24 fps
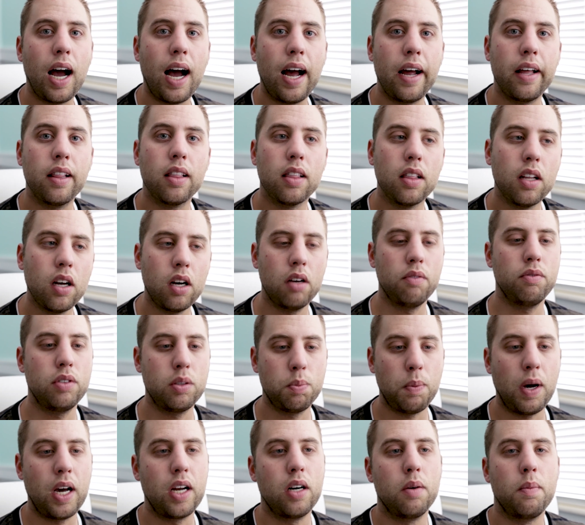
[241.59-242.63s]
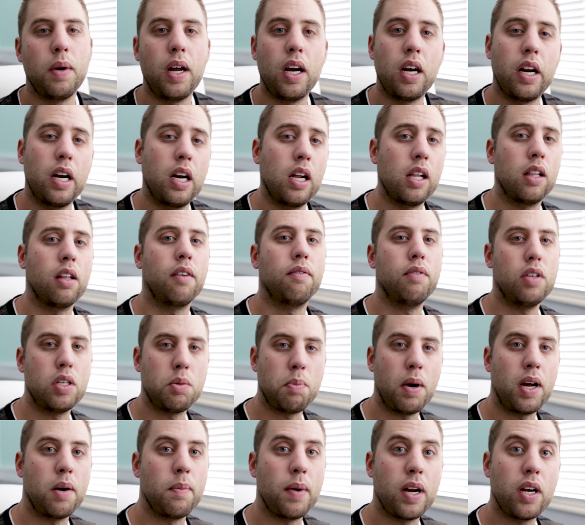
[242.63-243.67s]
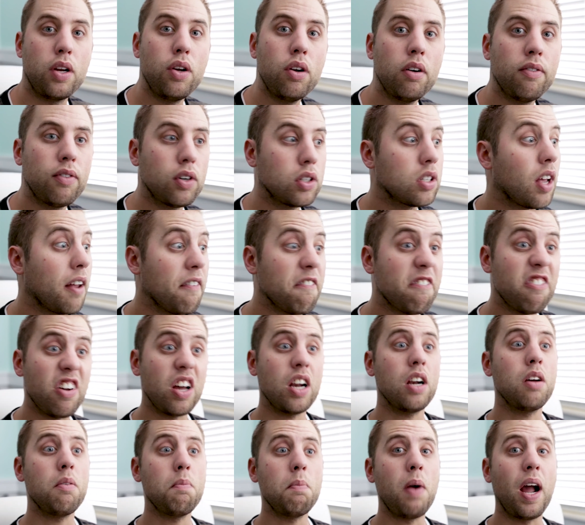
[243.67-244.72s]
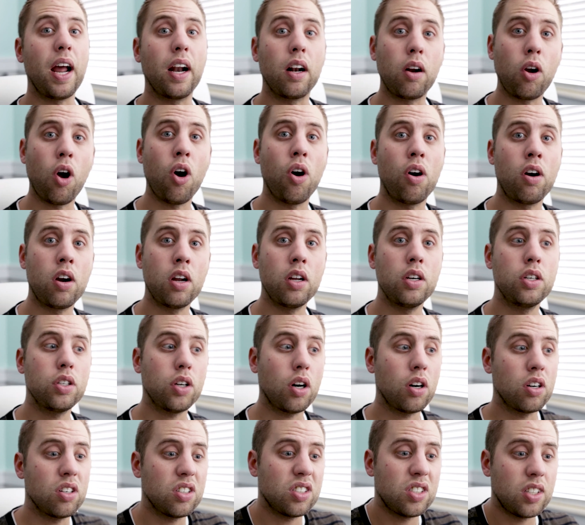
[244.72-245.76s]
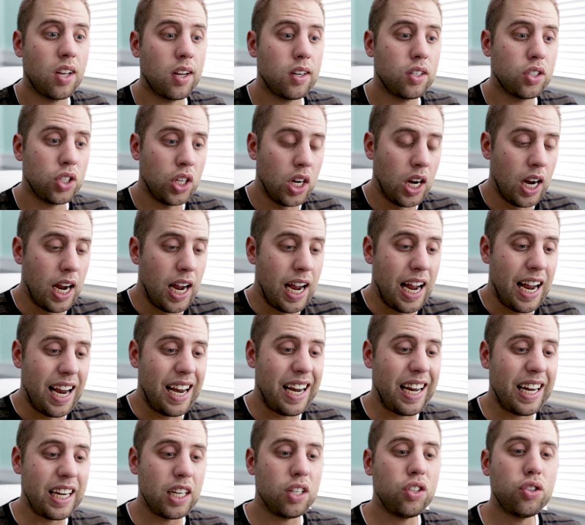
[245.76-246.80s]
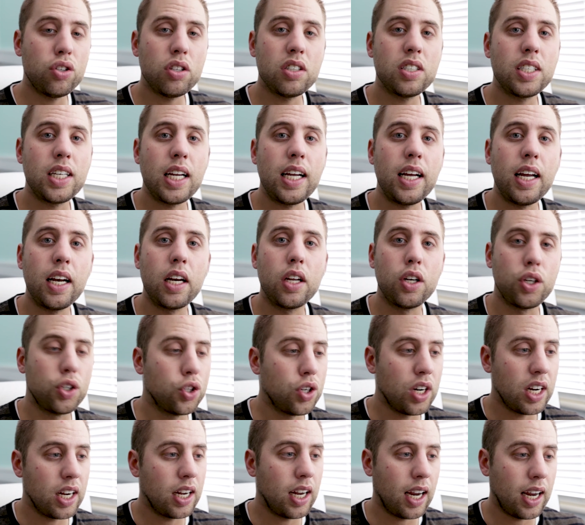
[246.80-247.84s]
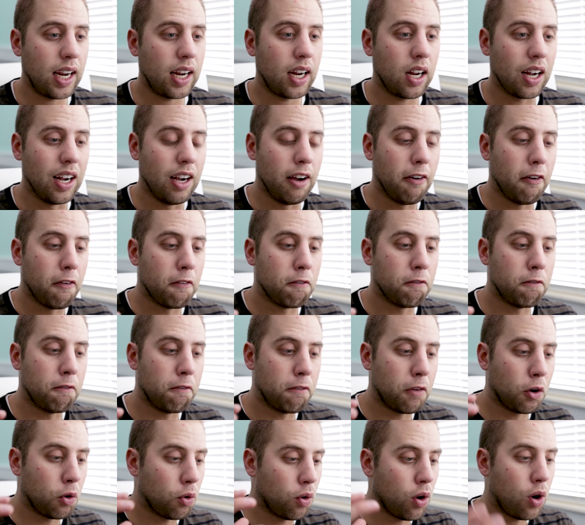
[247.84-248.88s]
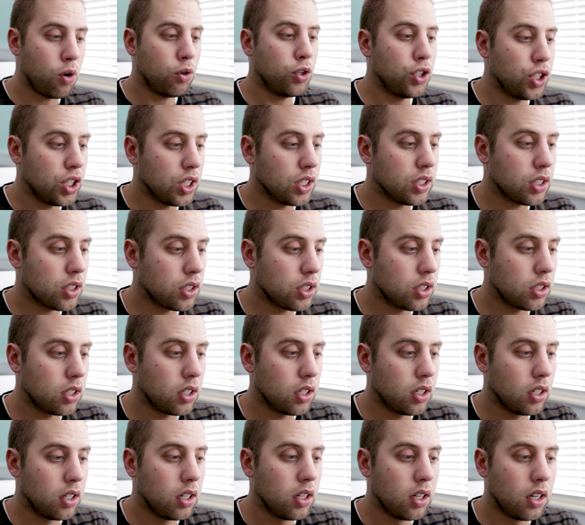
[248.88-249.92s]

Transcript: I love Spider-Man, and I love the Spider-Man universe, and Venom and Carnage are such interesting and intriguing, ferocious